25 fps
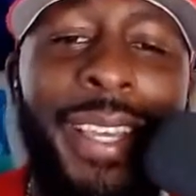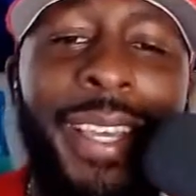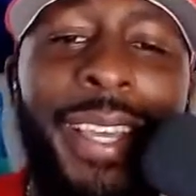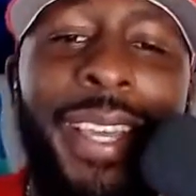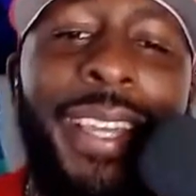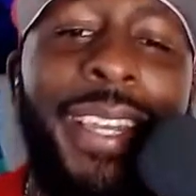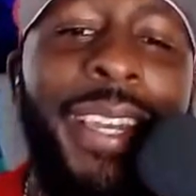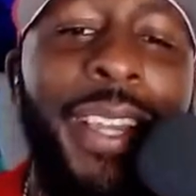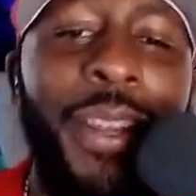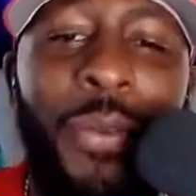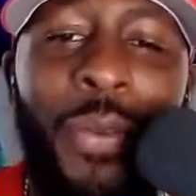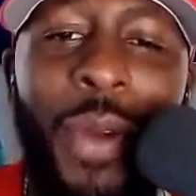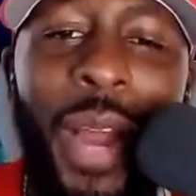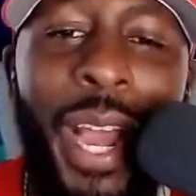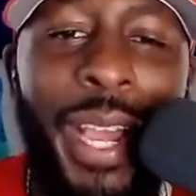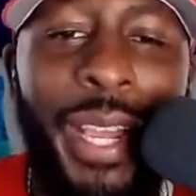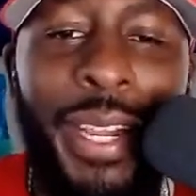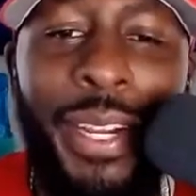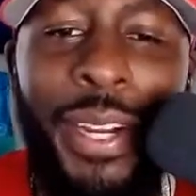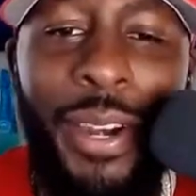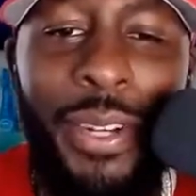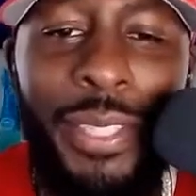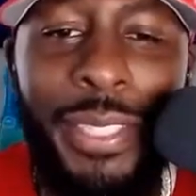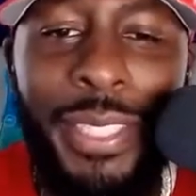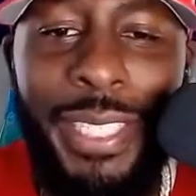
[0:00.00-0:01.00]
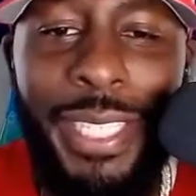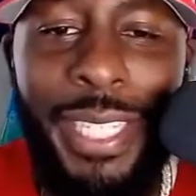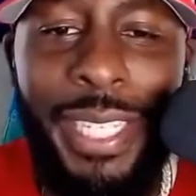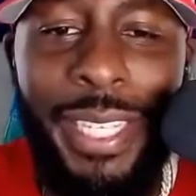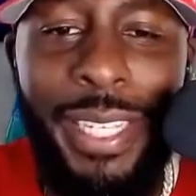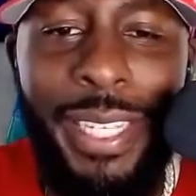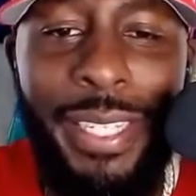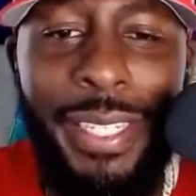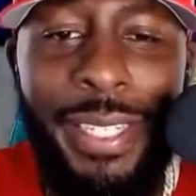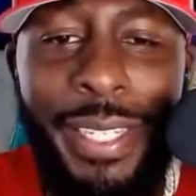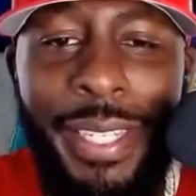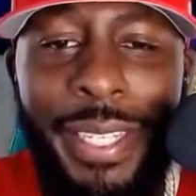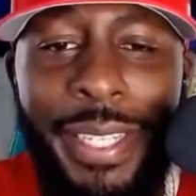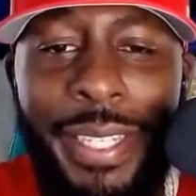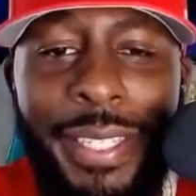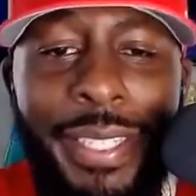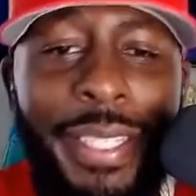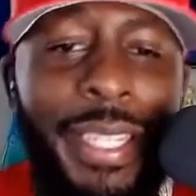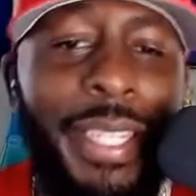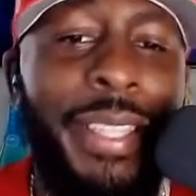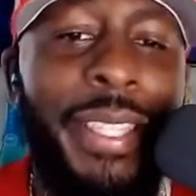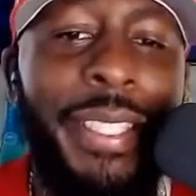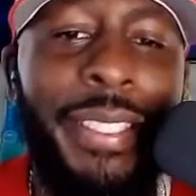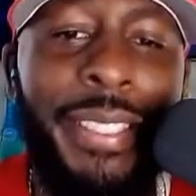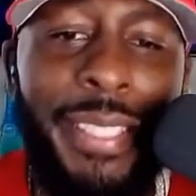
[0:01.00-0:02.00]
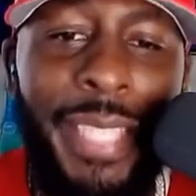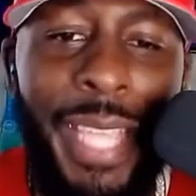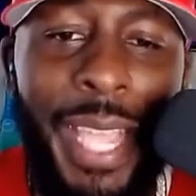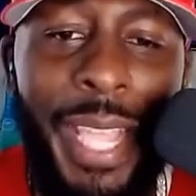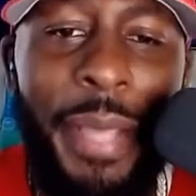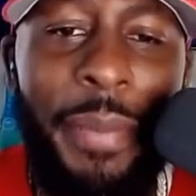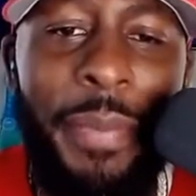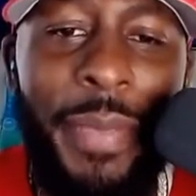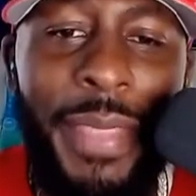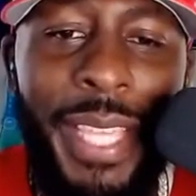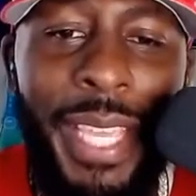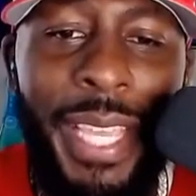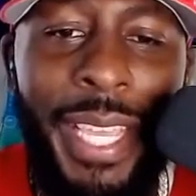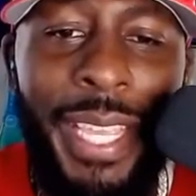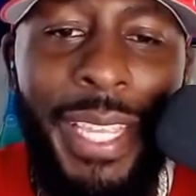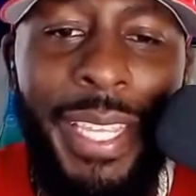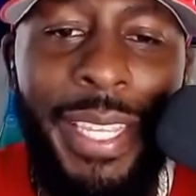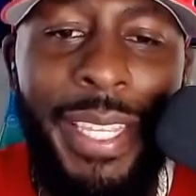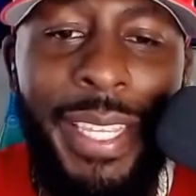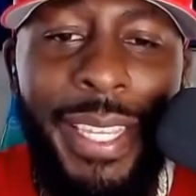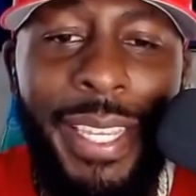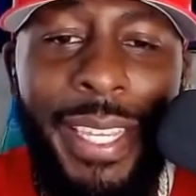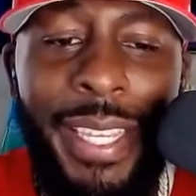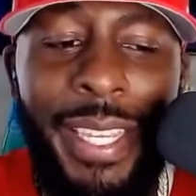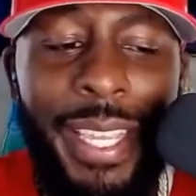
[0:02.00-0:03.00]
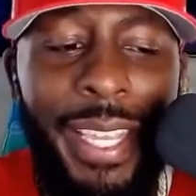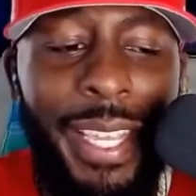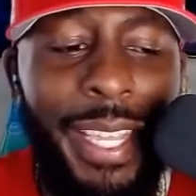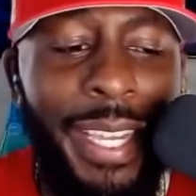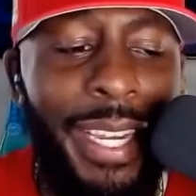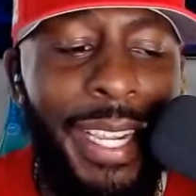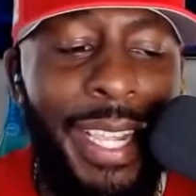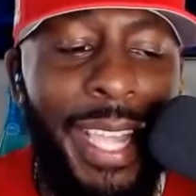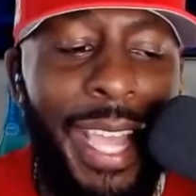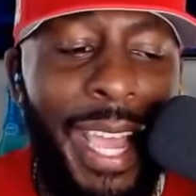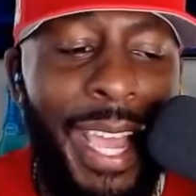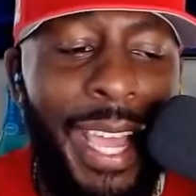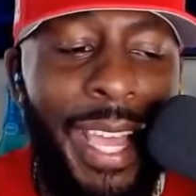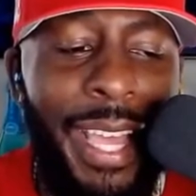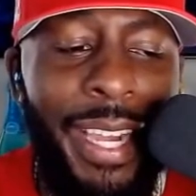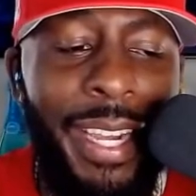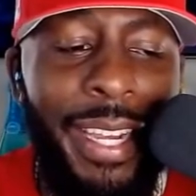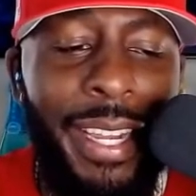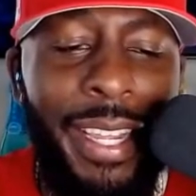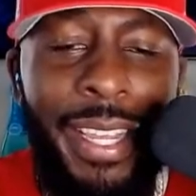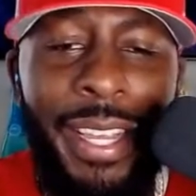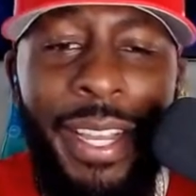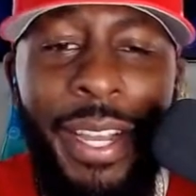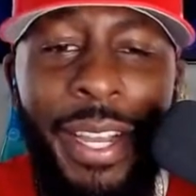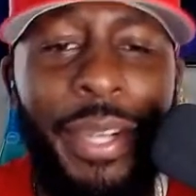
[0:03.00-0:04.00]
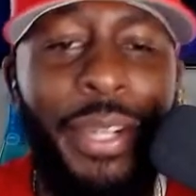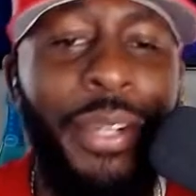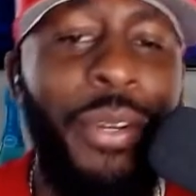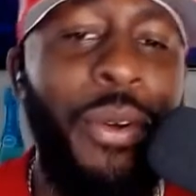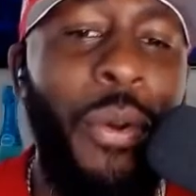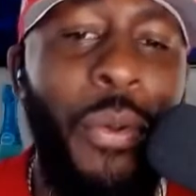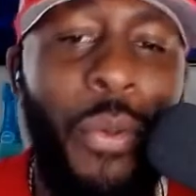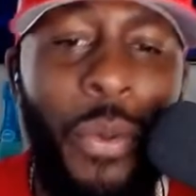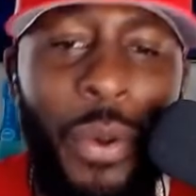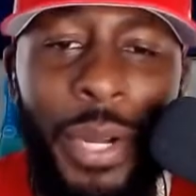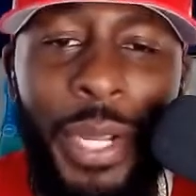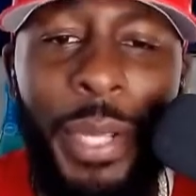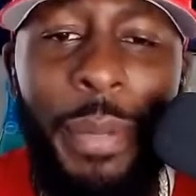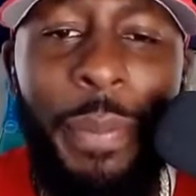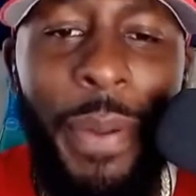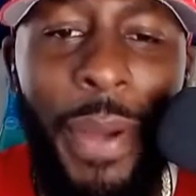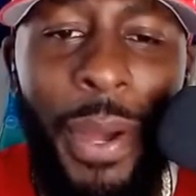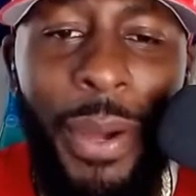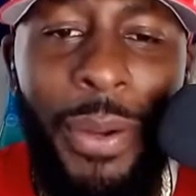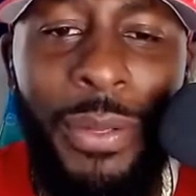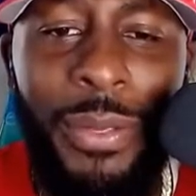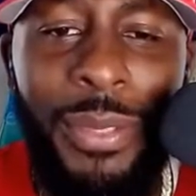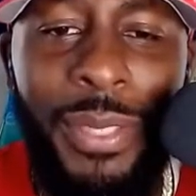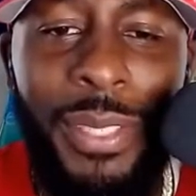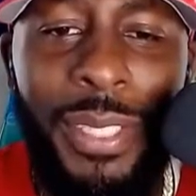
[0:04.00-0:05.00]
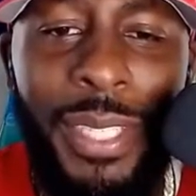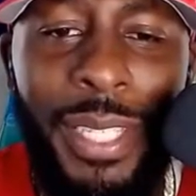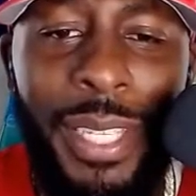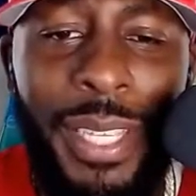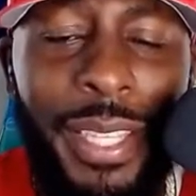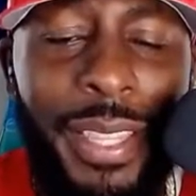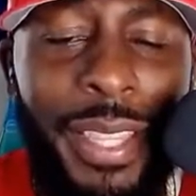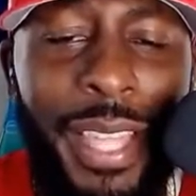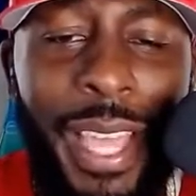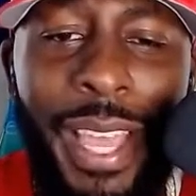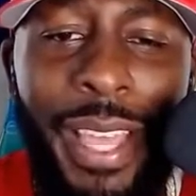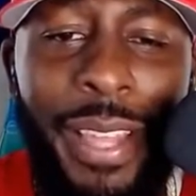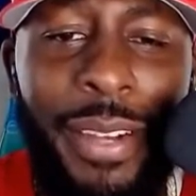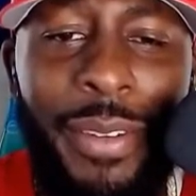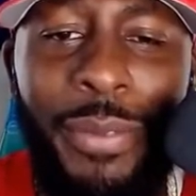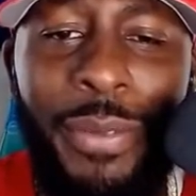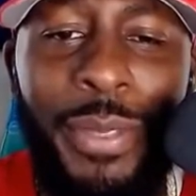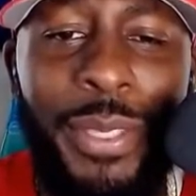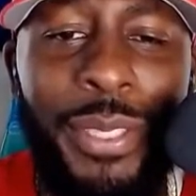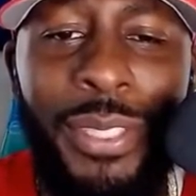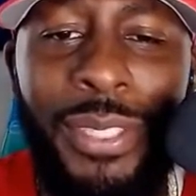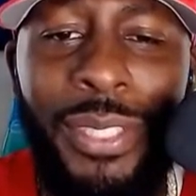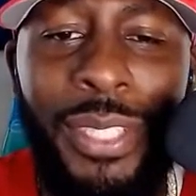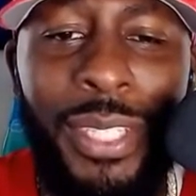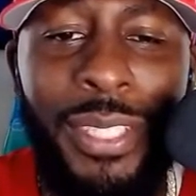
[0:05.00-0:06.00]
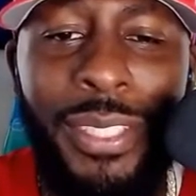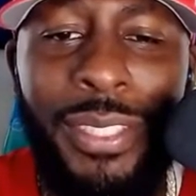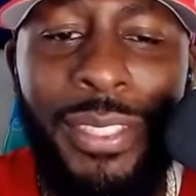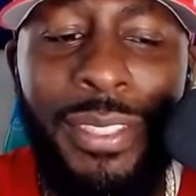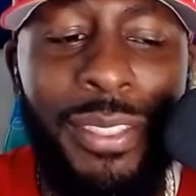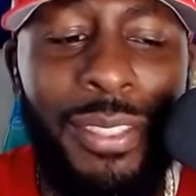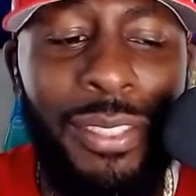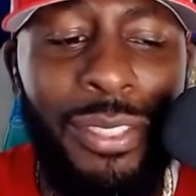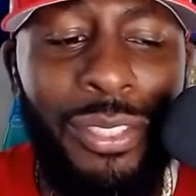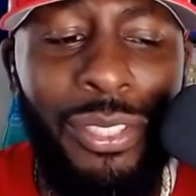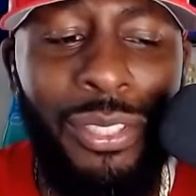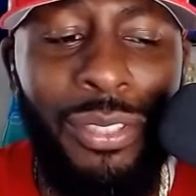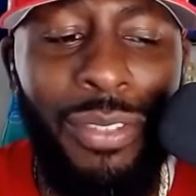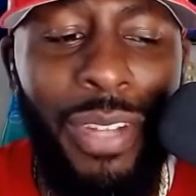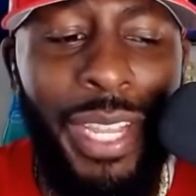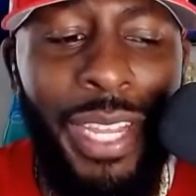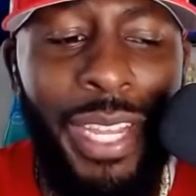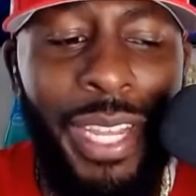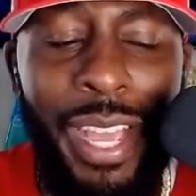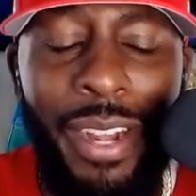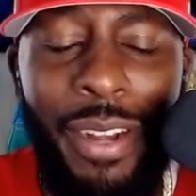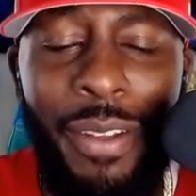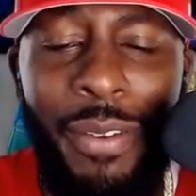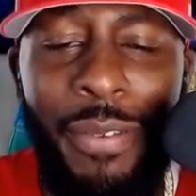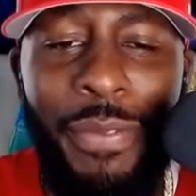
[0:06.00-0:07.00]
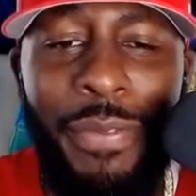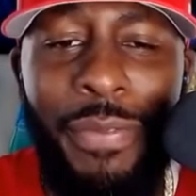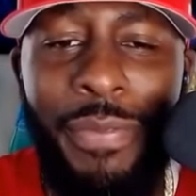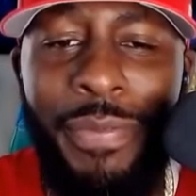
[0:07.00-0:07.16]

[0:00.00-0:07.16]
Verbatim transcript: and then Ryan Garcia did the same thing, and he had a corny post that was just straight out of